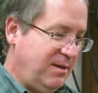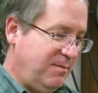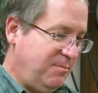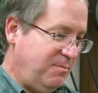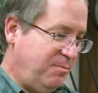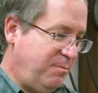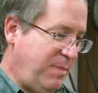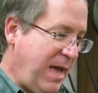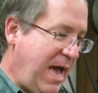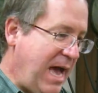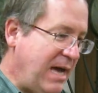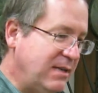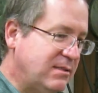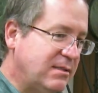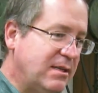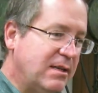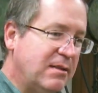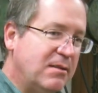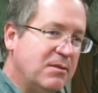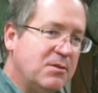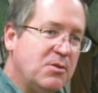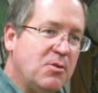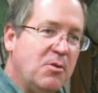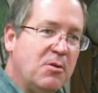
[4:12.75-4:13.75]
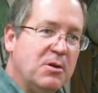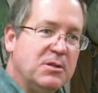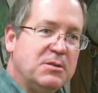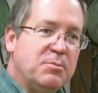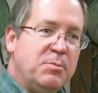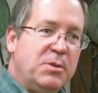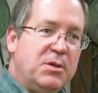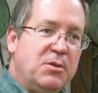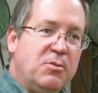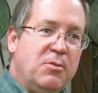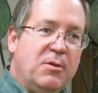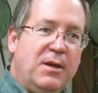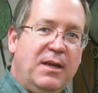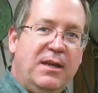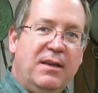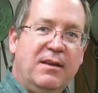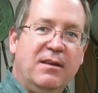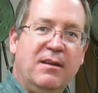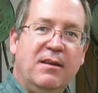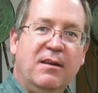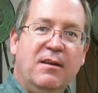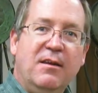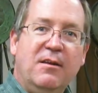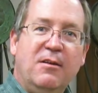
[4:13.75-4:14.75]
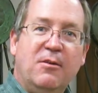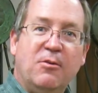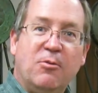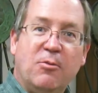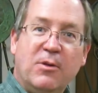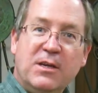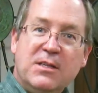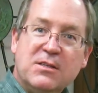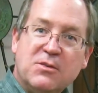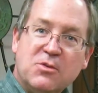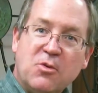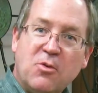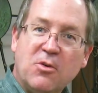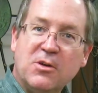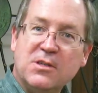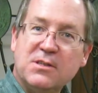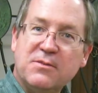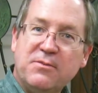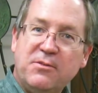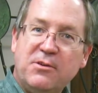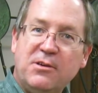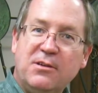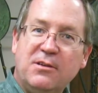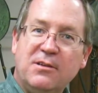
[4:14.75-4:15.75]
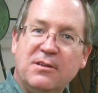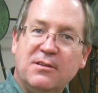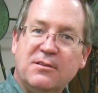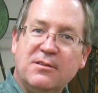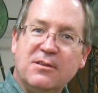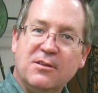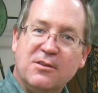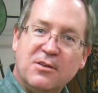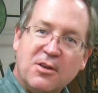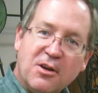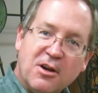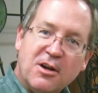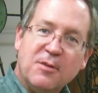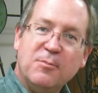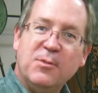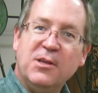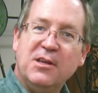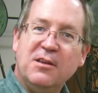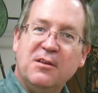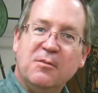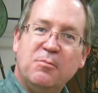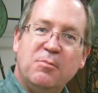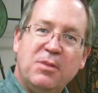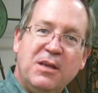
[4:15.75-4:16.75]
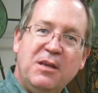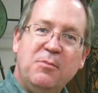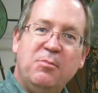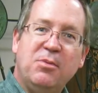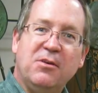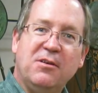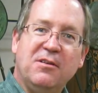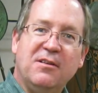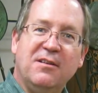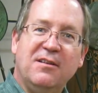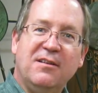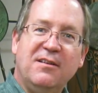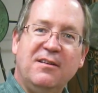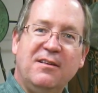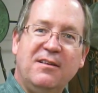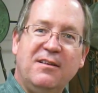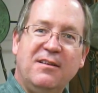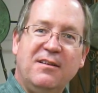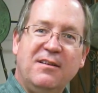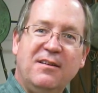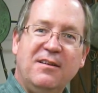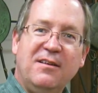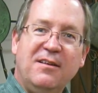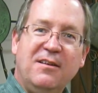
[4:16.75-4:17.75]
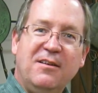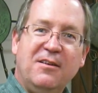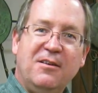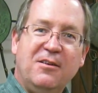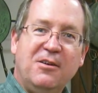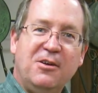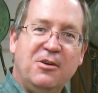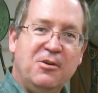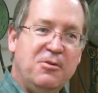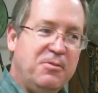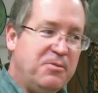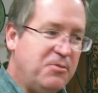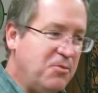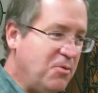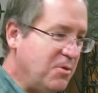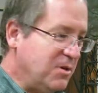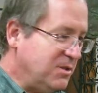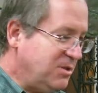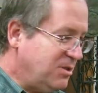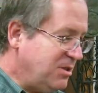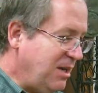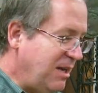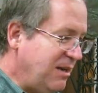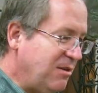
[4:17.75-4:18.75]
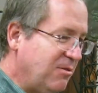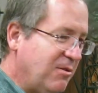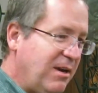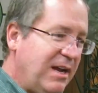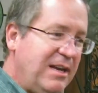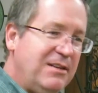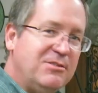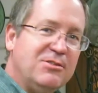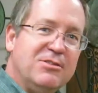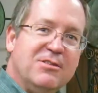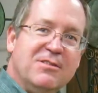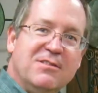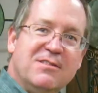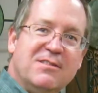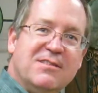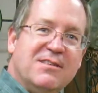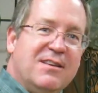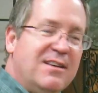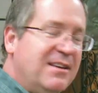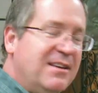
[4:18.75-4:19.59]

passing the torch between resourceful, determined people who for generations